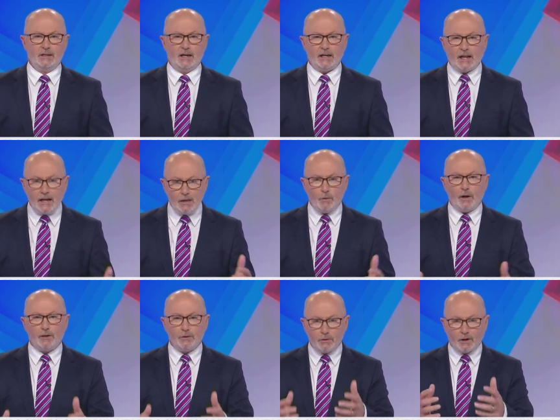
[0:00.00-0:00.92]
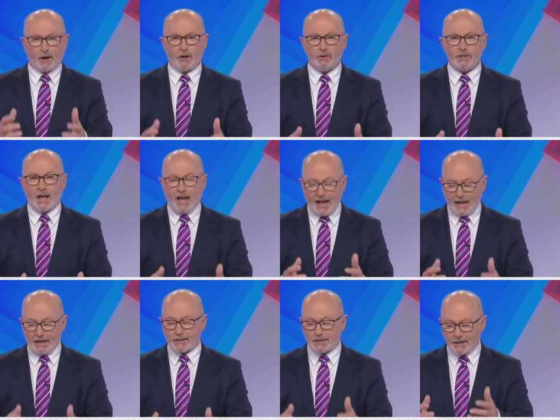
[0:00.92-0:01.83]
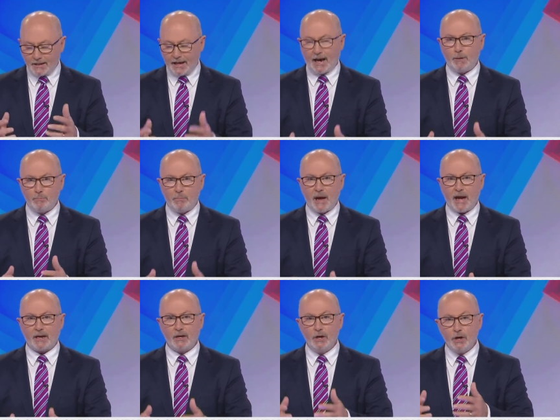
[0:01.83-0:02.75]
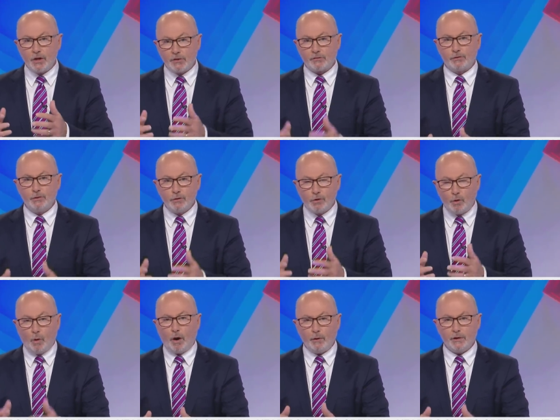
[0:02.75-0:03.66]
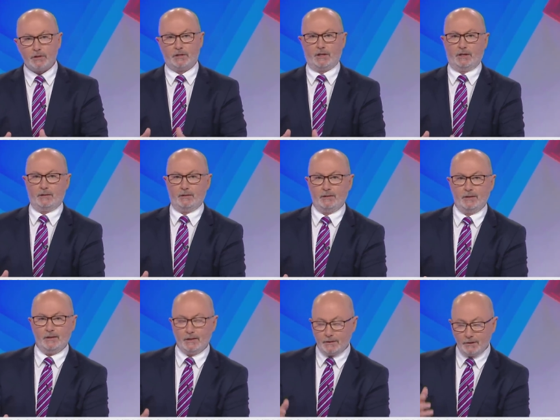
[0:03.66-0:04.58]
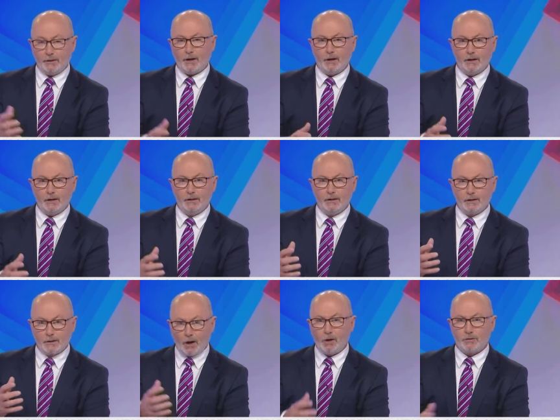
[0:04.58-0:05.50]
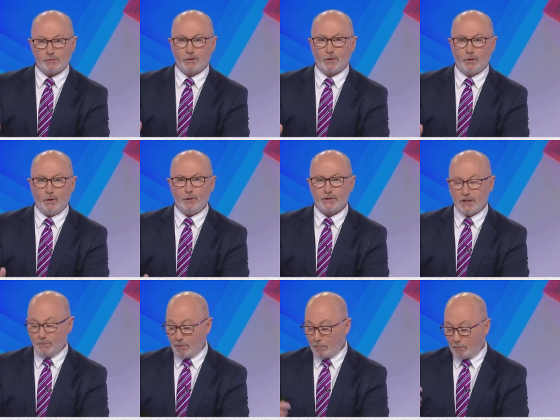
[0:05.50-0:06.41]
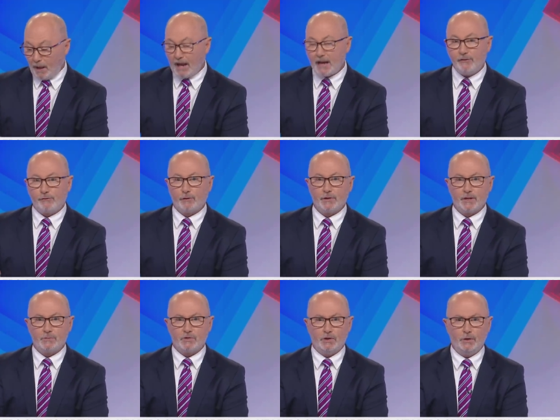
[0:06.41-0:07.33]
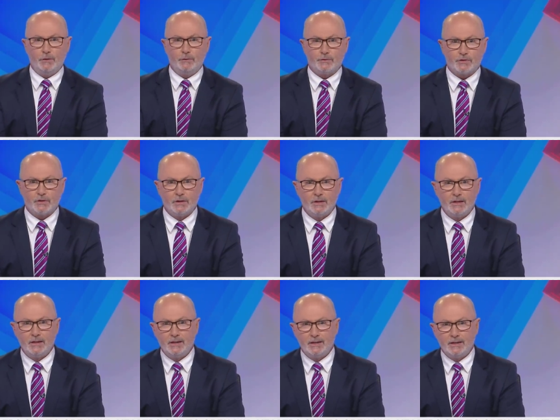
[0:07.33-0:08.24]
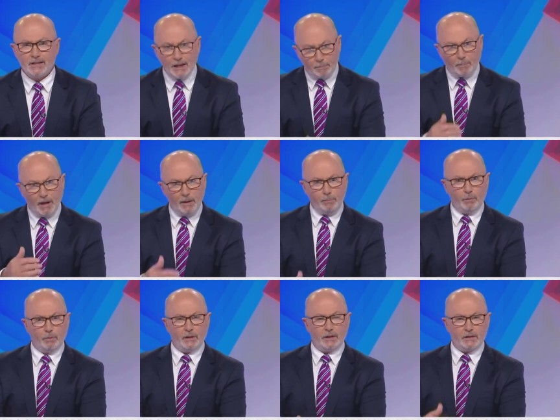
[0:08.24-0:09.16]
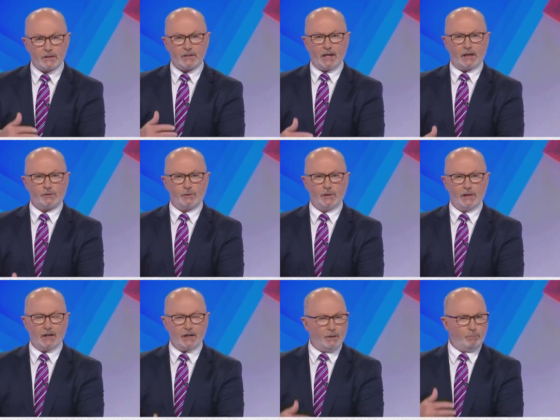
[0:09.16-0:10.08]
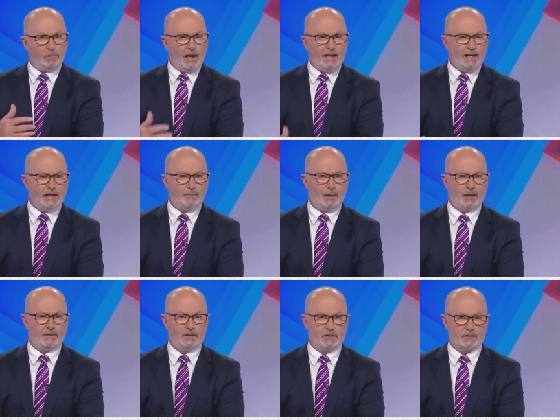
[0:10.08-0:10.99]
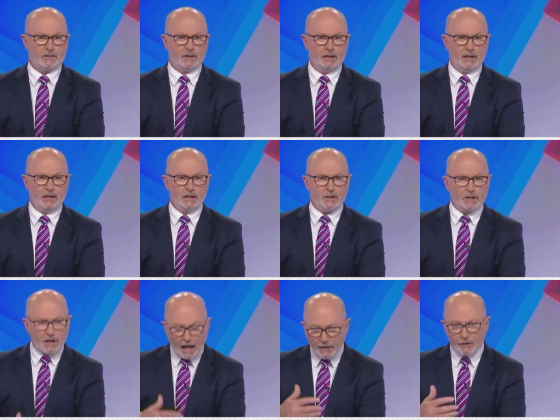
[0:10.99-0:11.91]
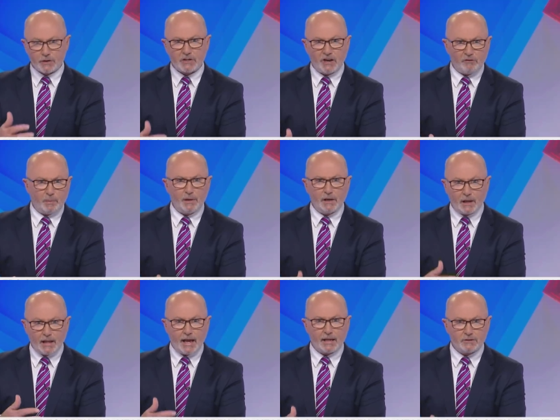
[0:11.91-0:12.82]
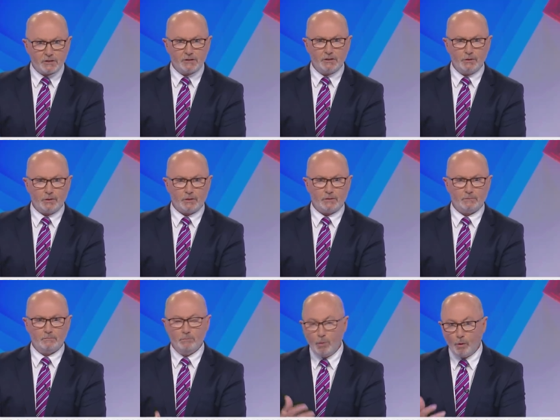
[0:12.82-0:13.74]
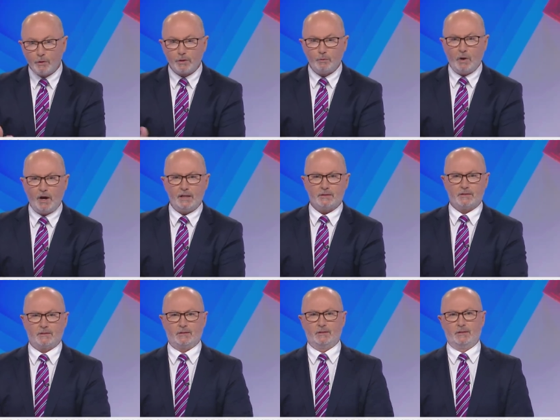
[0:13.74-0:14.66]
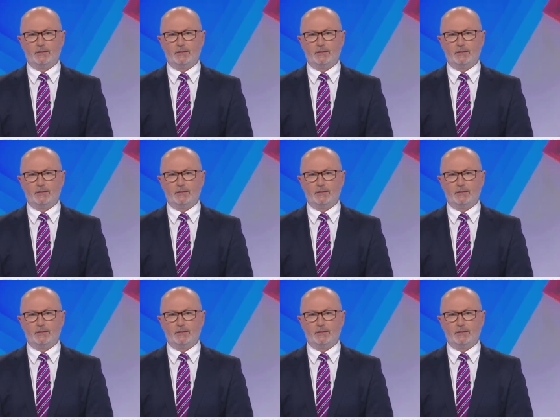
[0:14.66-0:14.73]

and anyone who goes has to come back through quarantine, and not only go through quarantine but pay for it themselves. Yet people in this country are complaining about this, that others have been allowed to do it more than once.